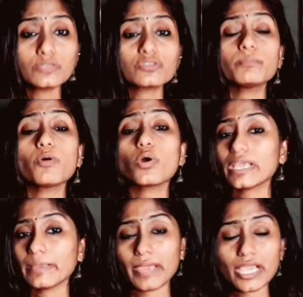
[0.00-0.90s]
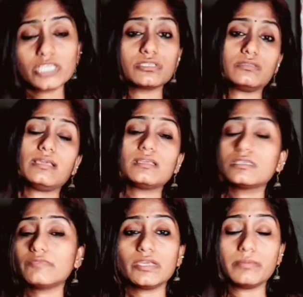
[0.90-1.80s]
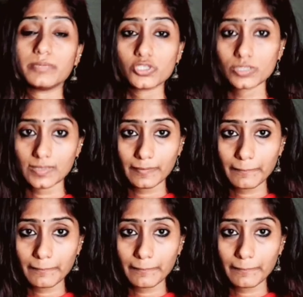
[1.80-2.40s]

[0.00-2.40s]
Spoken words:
So body image thing is very much there.